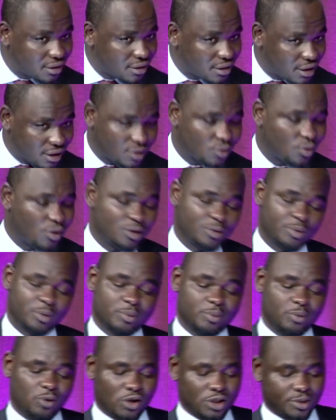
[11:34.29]
Yes, West
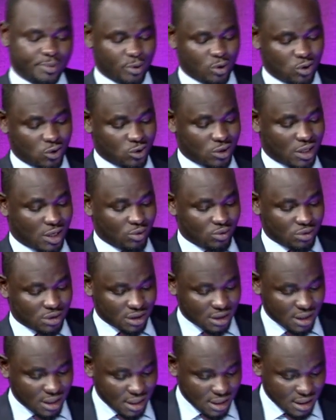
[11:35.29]
Pokot
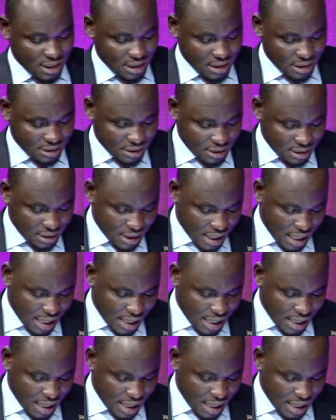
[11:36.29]
County. He said,